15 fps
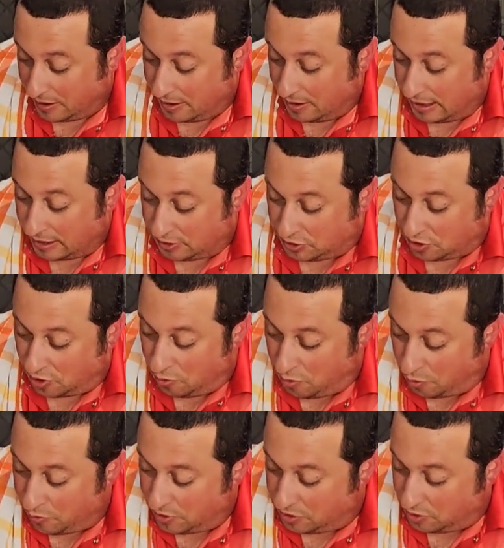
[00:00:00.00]
And so what
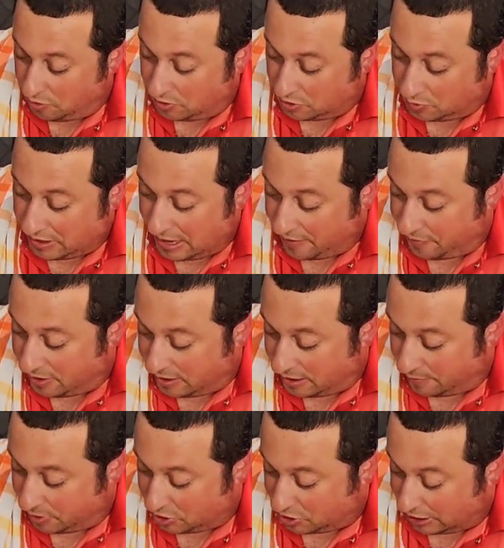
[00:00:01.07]
we do is we have a
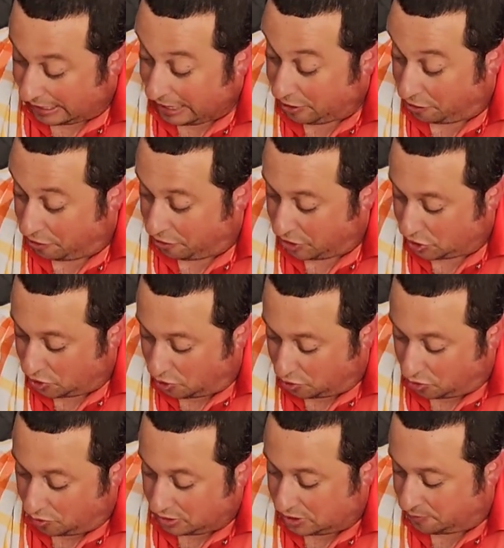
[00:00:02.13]
much lighter risotto.
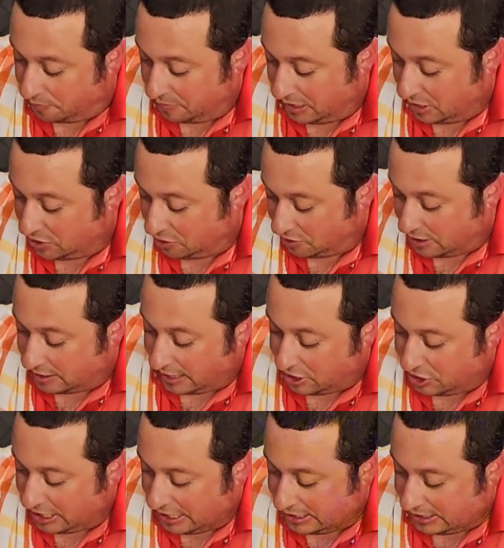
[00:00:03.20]
It's easier to
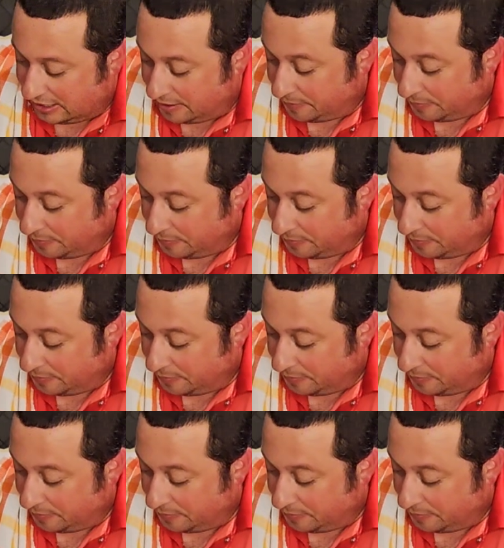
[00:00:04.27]
digest,